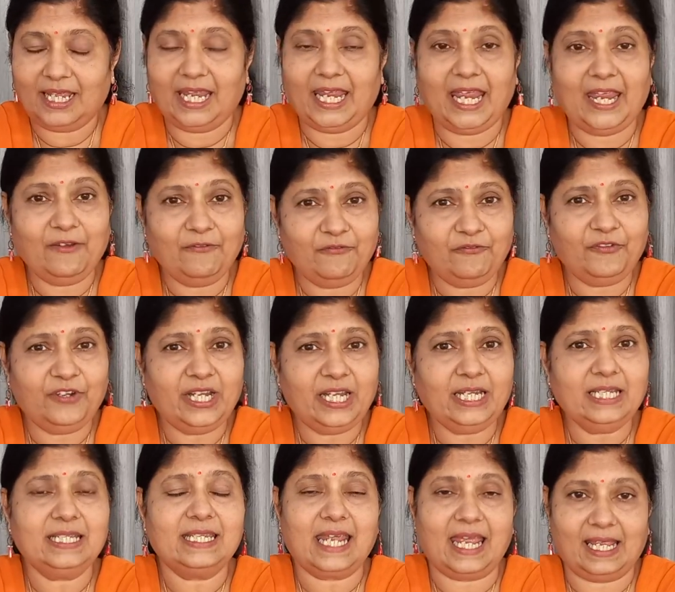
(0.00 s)

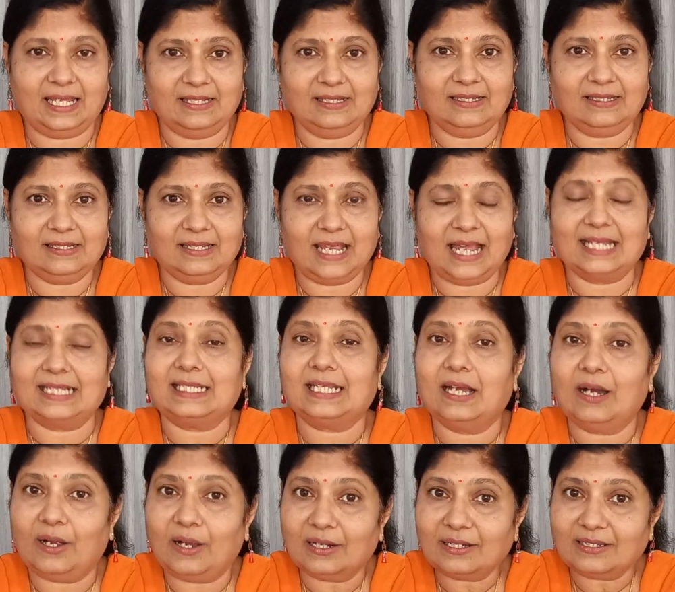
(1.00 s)
every tense has
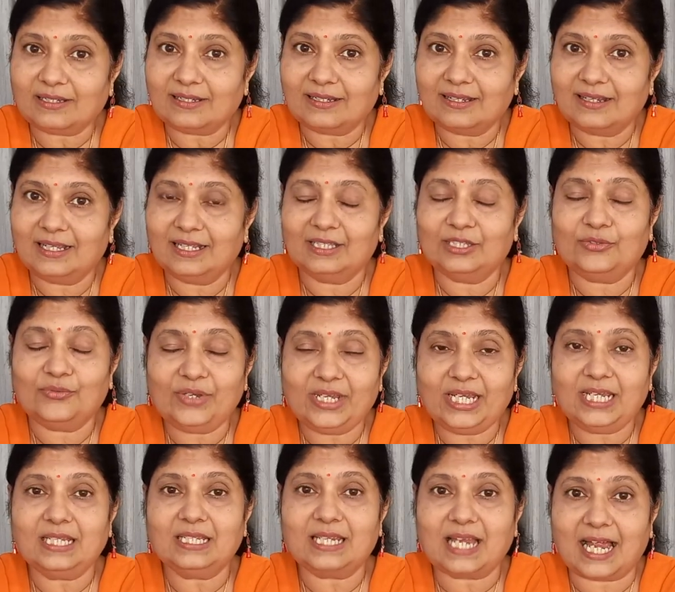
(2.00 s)
got
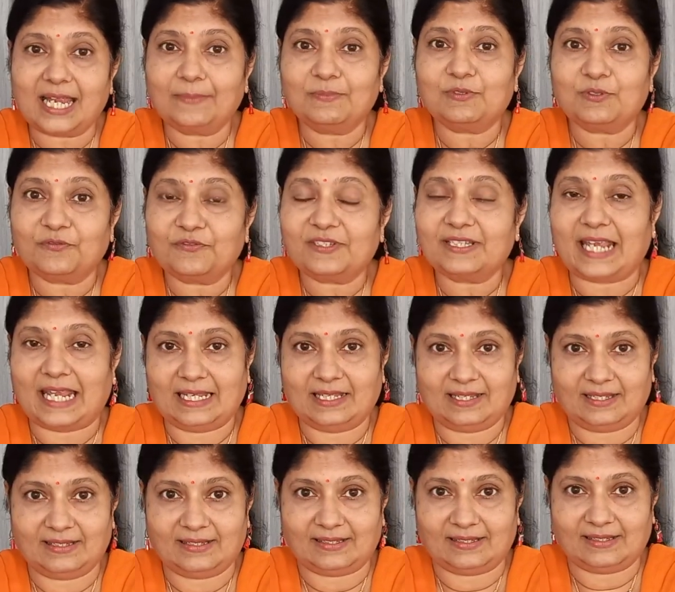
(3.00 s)
three types of
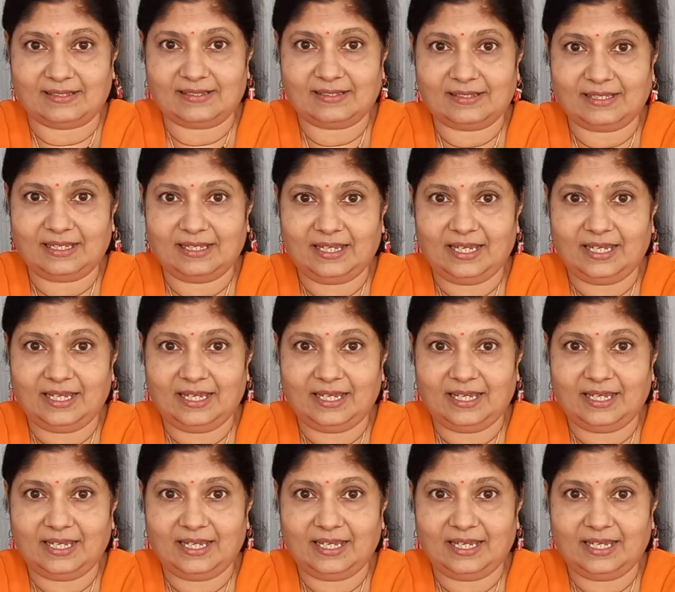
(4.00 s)
sentences.